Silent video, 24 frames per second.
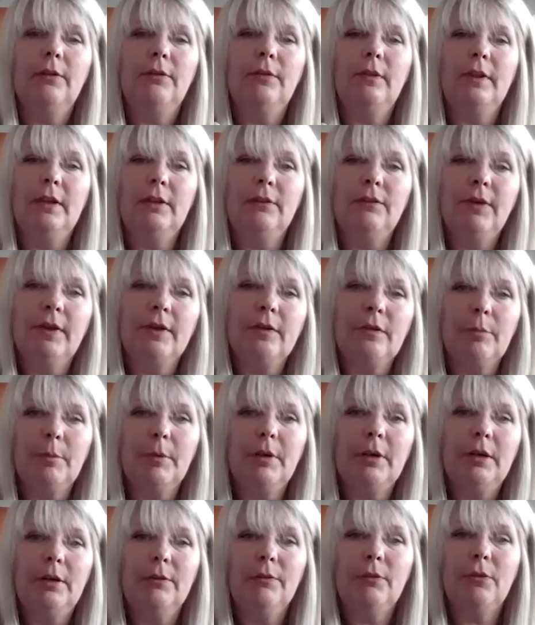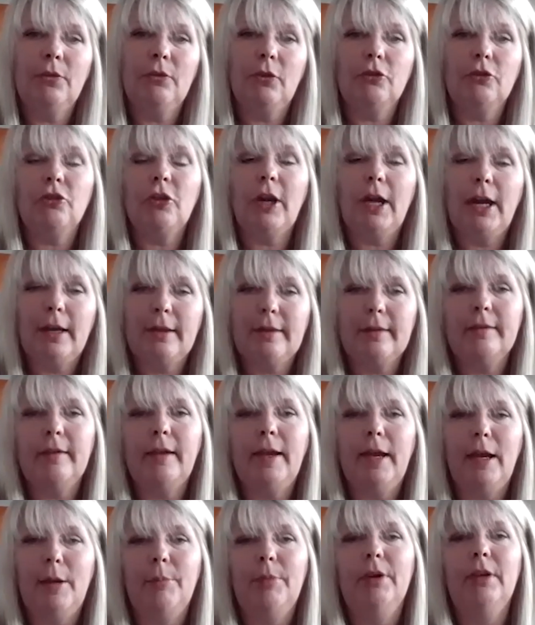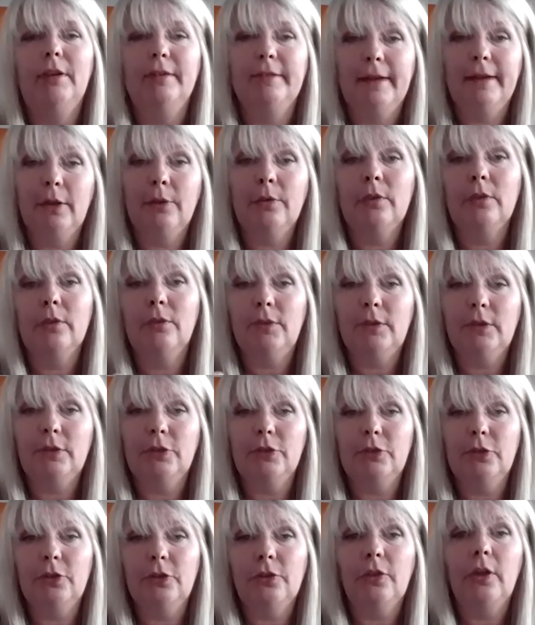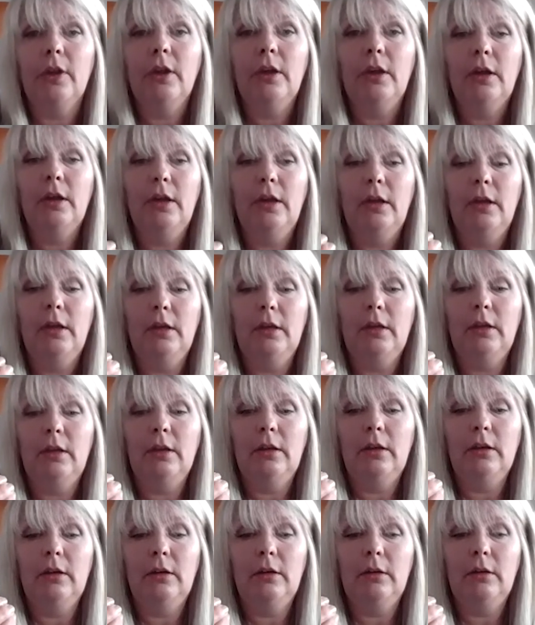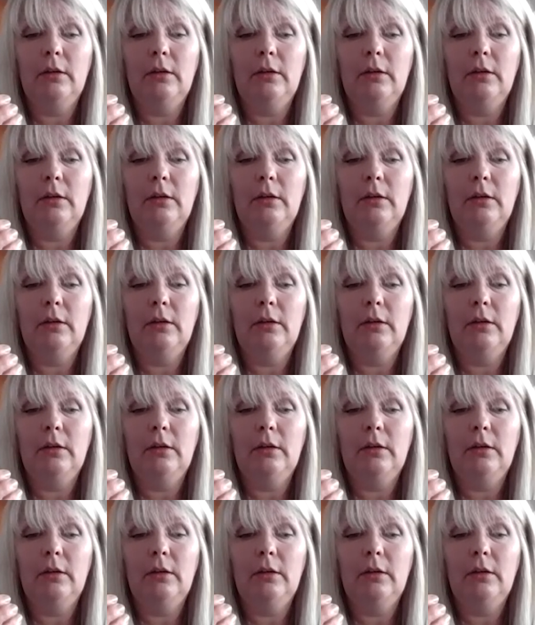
and the investment in infrastructure has to happen in towns and villages, in